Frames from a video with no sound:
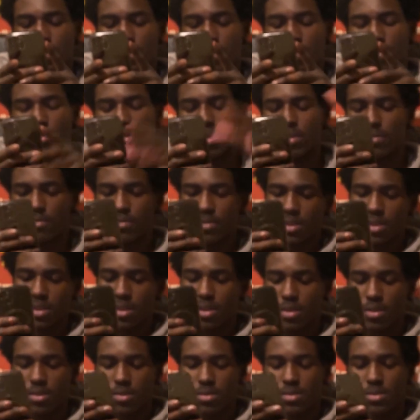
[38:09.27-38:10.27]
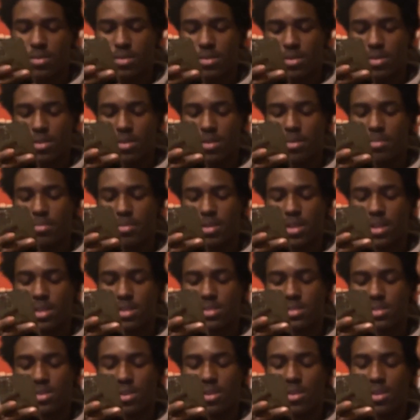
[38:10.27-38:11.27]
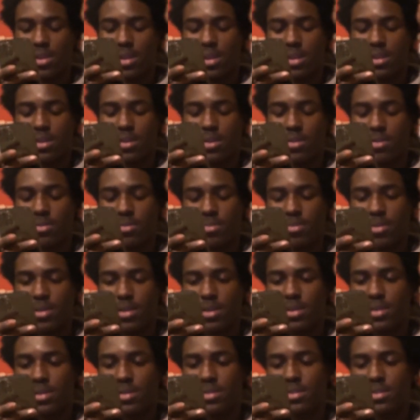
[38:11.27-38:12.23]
a great video. Be like, dog, I know, bruh.